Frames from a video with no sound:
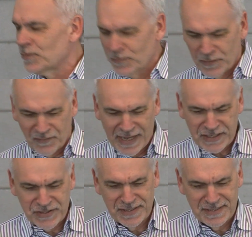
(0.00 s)

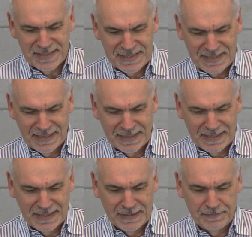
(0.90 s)
reflections
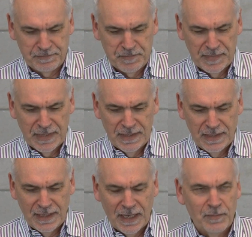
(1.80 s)

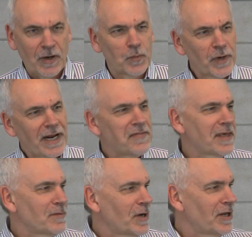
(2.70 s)
about what I
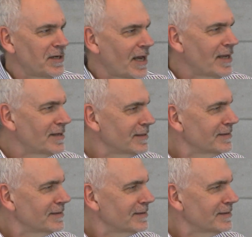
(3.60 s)
think about at night